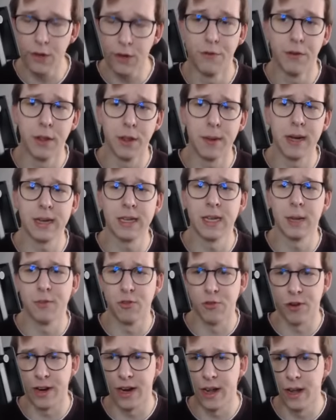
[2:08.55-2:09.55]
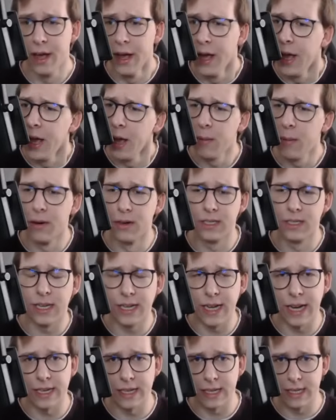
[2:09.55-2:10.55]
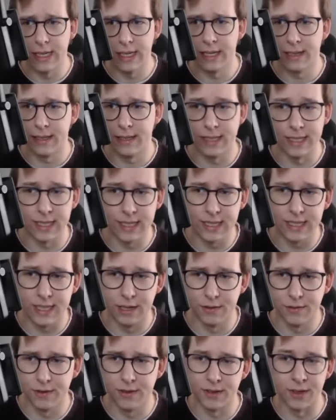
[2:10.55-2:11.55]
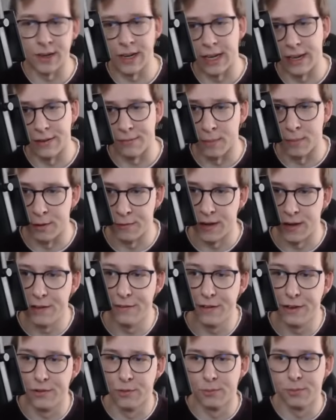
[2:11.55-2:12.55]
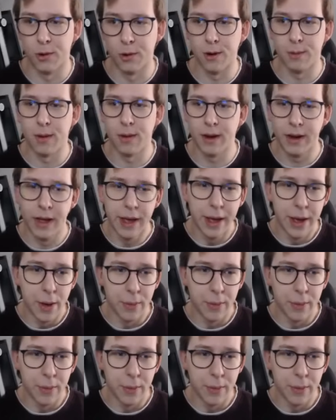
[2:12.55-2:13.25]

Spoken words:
For the Bug-type trainer, we're going to get 5 different Pokemon.